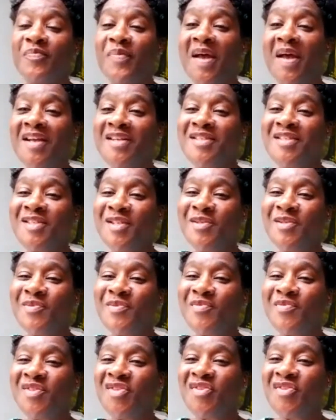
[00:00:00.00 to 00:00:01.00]

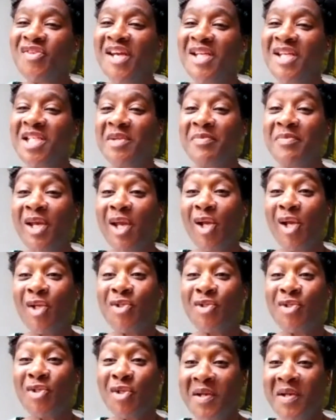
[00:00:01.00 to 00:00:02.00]
person was training to be a
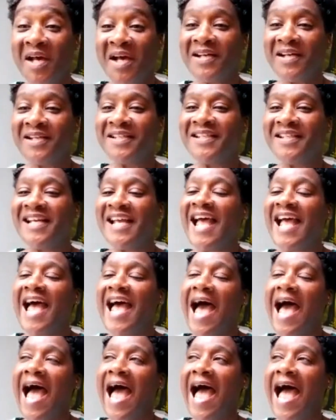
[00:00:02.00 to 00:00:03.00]
doula,
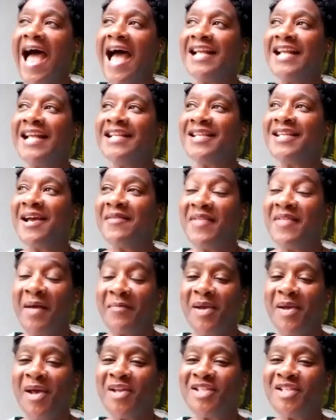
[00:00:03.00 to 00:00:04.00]
and
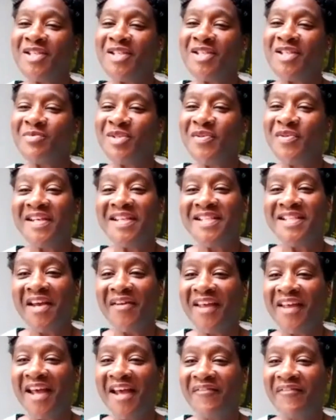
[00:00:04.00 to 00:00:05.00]
that person was doing a
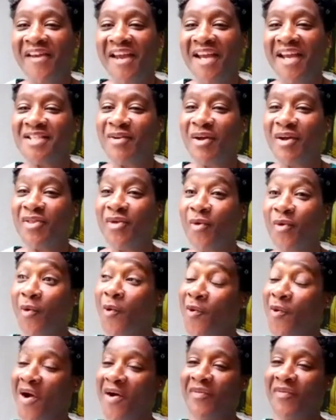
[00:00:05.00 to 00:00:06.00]
death cafe. So I
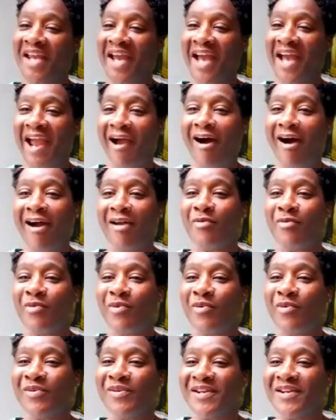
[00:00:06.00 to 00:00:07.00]
thought, oh, okay,
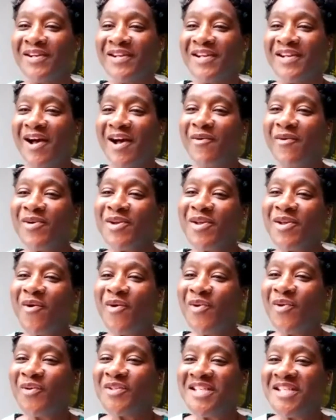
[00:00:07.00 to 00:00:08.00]
I'll
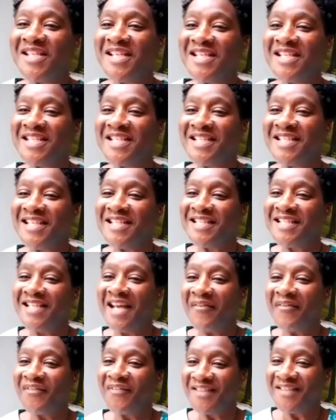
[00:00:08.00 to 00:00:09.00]
go along to this
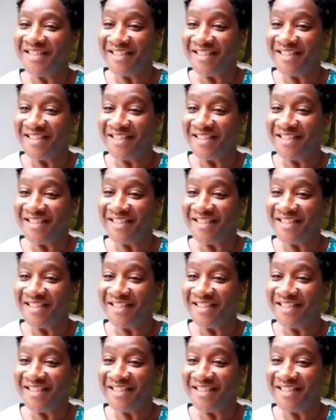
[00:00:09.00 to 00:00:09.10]
death